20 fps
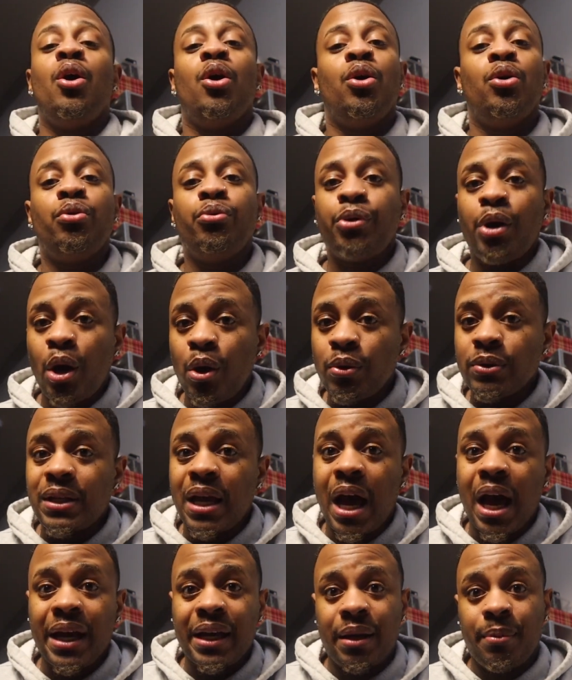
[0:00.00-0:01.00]
who knows
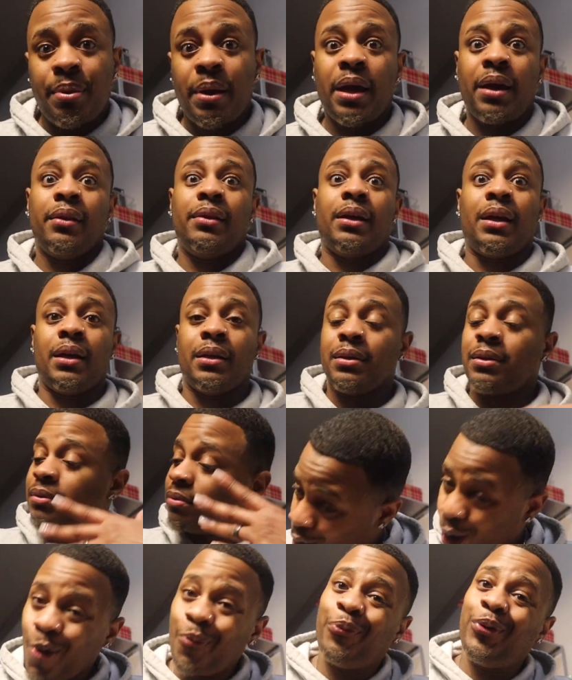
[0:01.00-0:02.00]
how I get paid then.
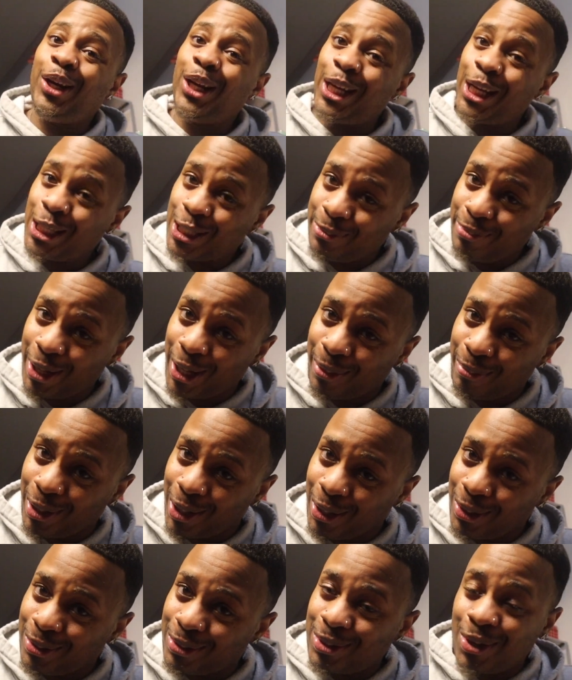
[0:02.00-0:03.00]
Hopefully it's big
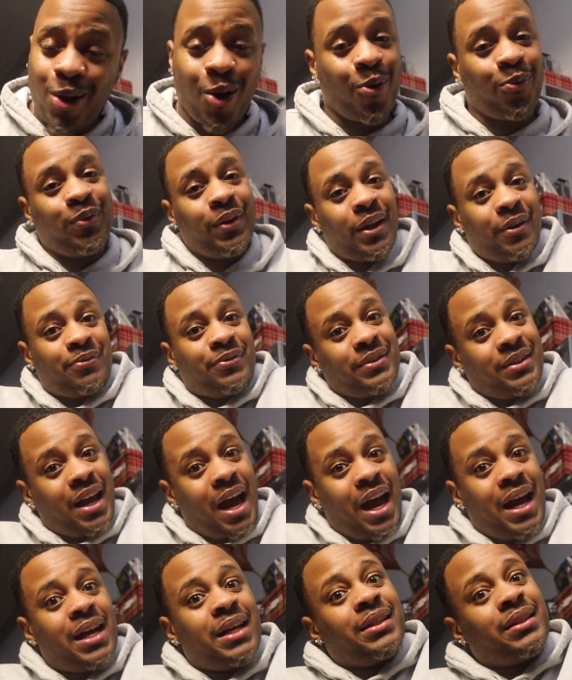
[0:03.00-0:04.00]
bills. If
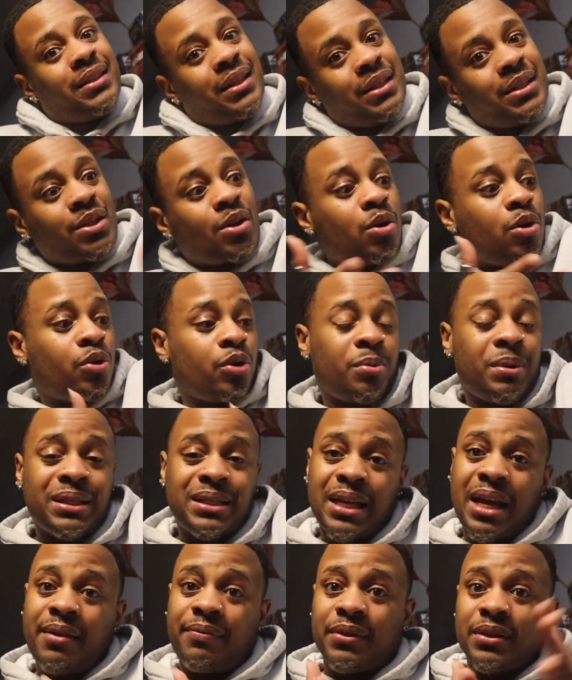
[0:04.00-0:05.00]
not, then it's going to go to my
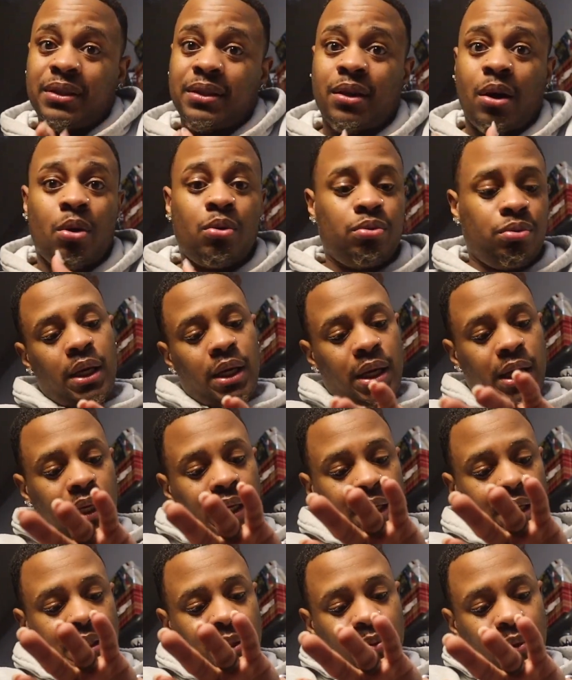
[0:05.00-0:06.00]
savings. So it
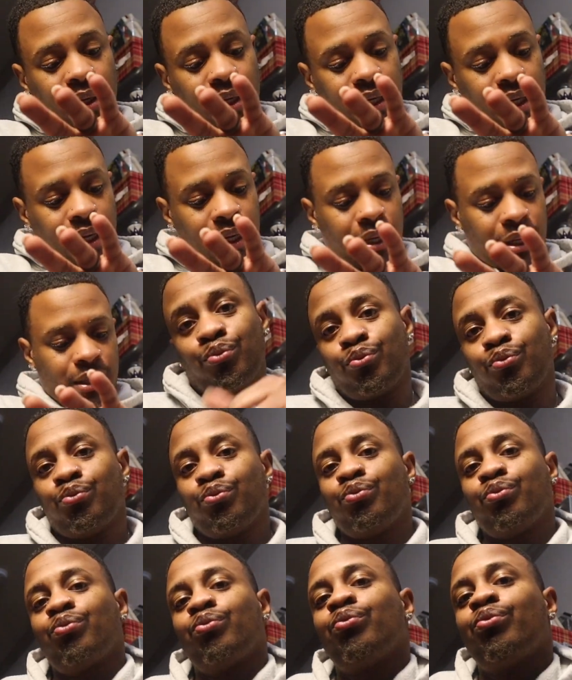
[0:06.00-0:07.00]
is what it is.
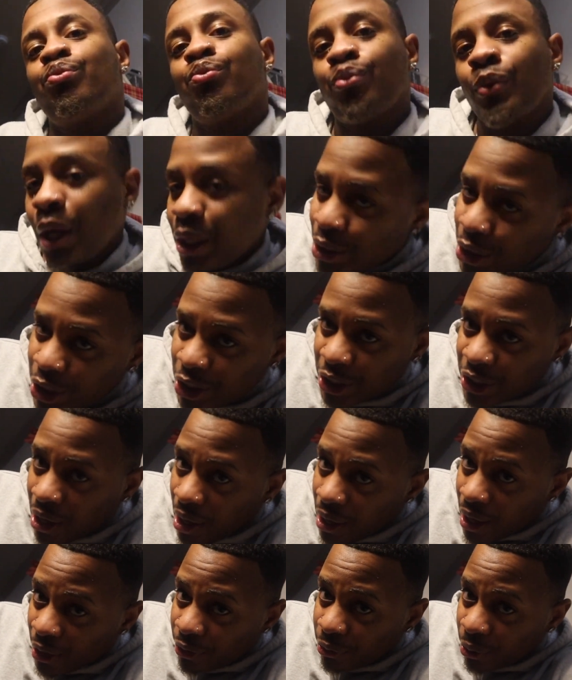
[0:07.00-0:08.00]
Just
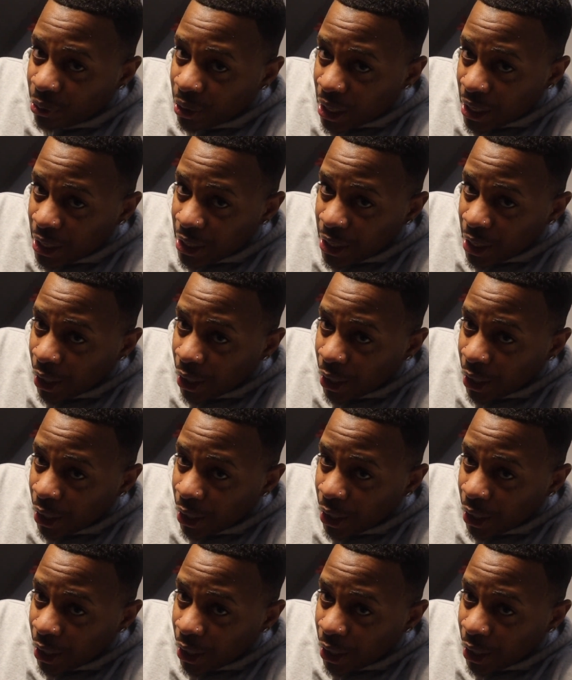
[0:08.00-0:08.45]
thought I'd throw that.